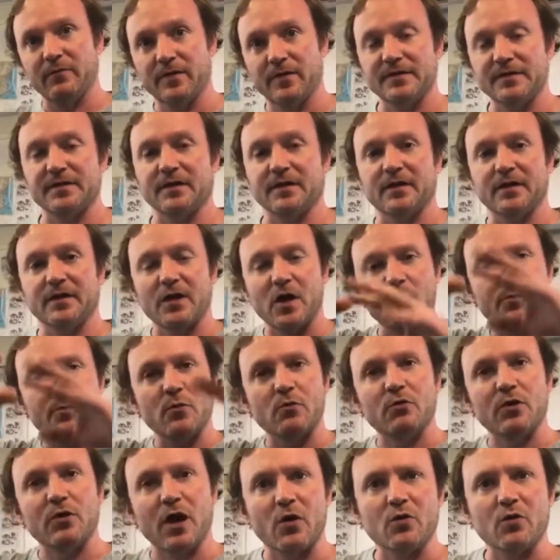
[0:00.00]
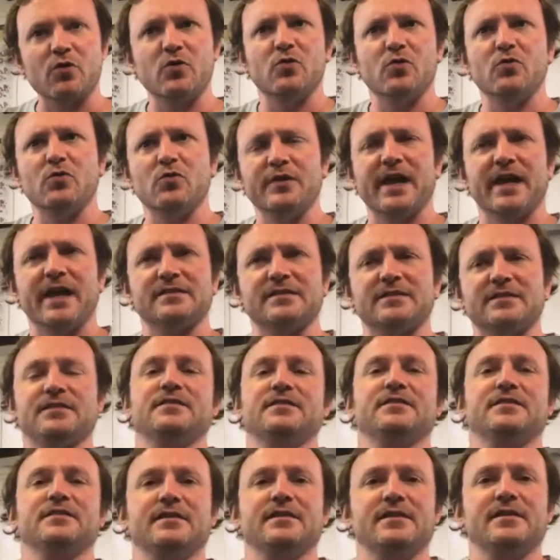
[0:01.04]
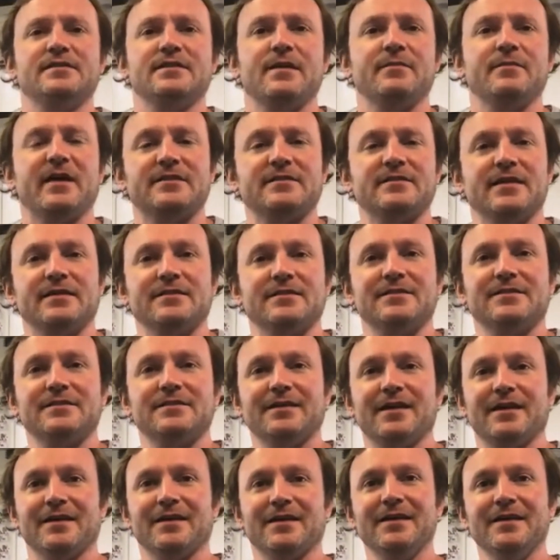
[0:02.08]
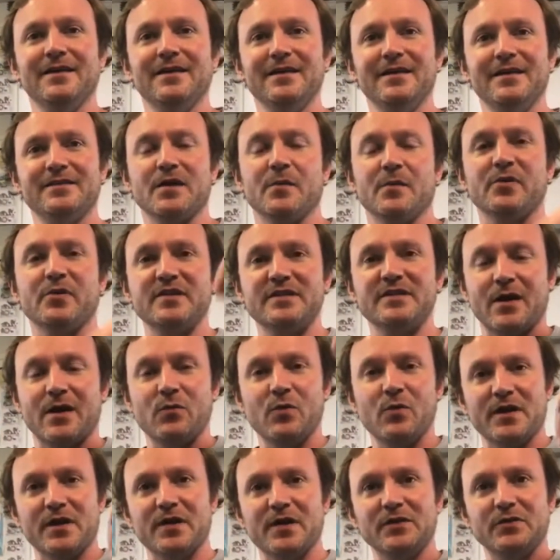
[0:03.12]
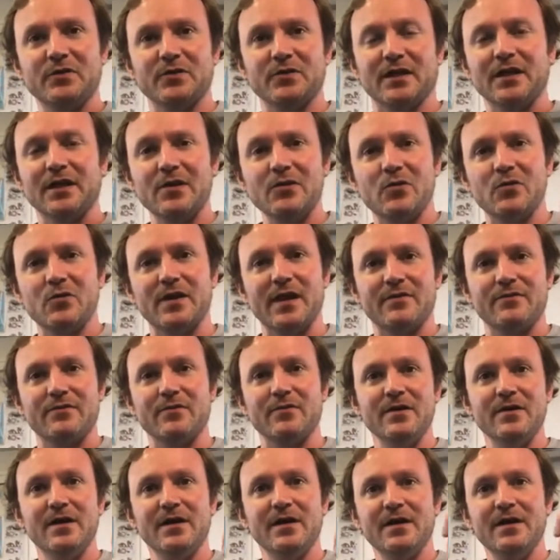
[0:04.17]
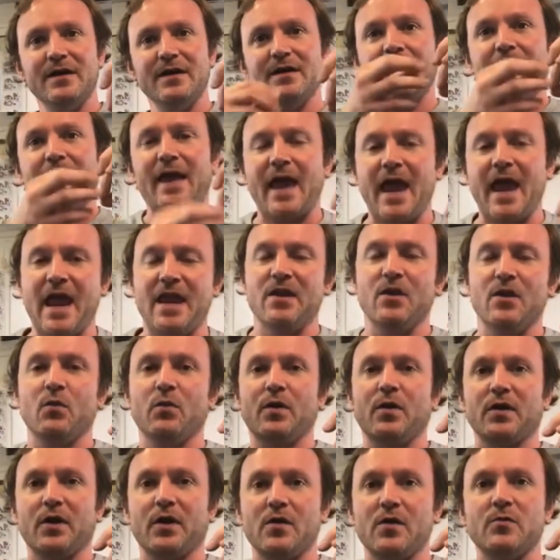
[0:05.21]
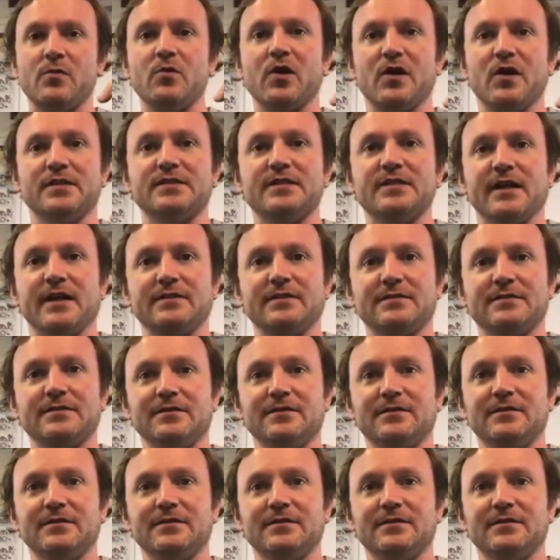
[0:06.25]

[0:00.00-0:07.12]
It's a global, local nexus, if that makes sense. Yeah. So I appreciate what you can do on a local level in a global context.